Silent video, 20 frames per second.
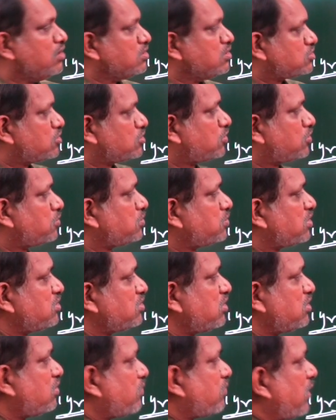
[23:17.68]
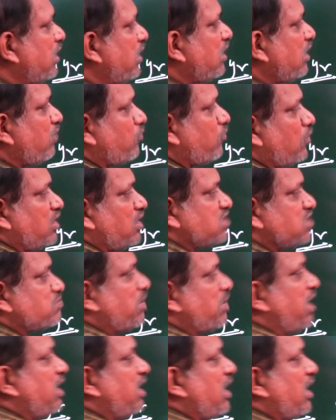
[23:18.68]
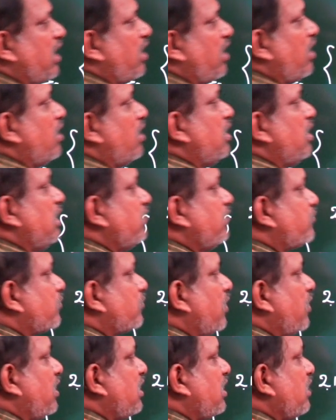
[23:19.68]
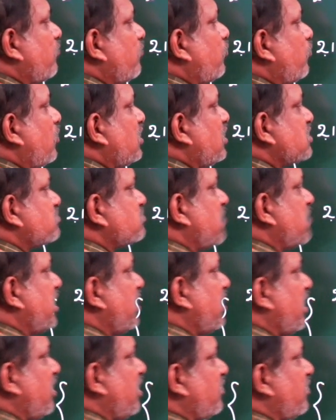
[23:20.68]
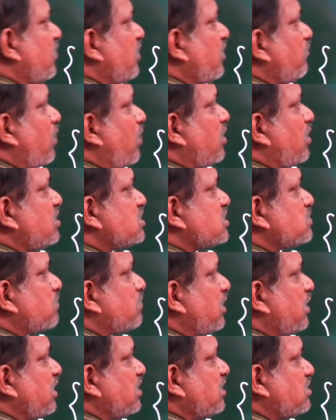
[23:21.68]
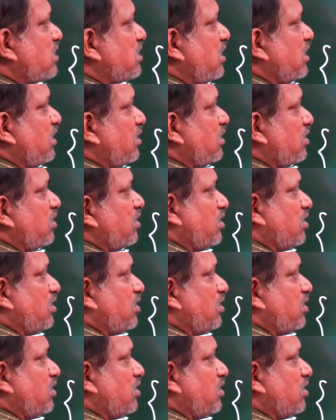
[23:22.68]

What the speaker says: So 2024 is Monday. If 24 is Monday, then what is 23?